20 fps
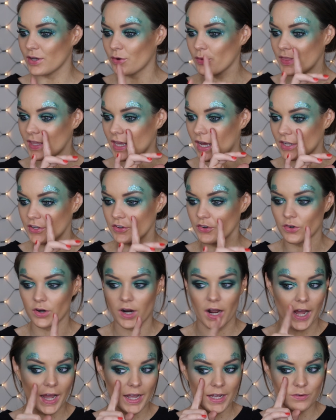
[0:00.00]
conceal the under
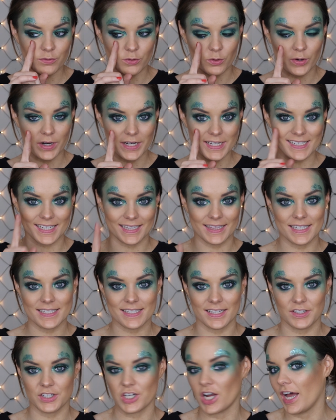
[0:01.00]
eye. I've already done this
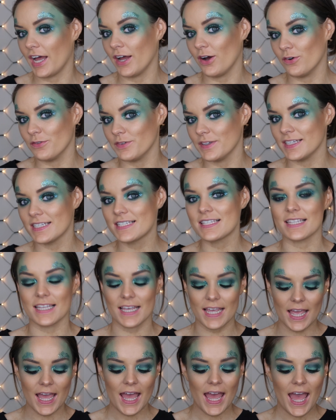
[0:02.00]
under eye,
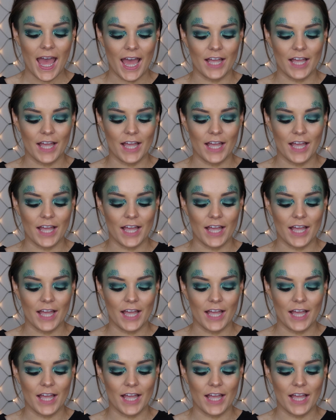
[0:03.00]
obviously.